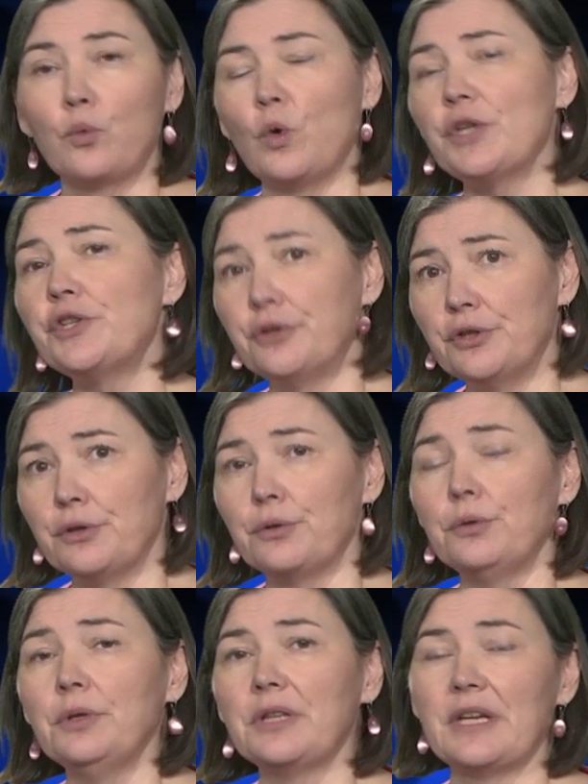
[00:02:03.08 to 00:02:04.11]
what you
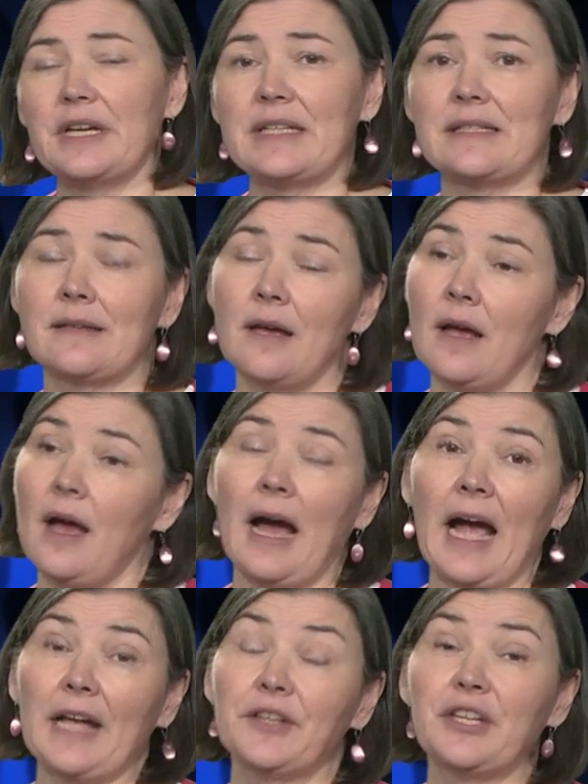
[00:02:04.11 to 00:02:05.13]
do, that is,
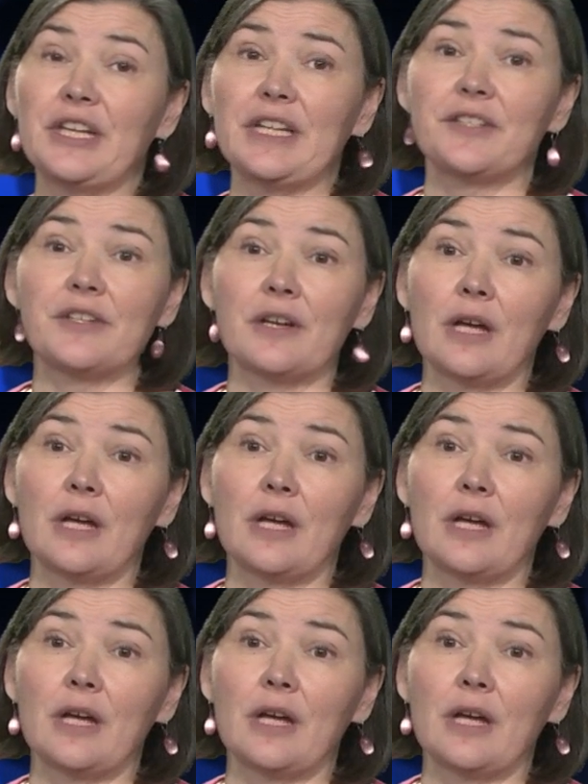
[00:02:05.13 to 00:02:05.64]
I teach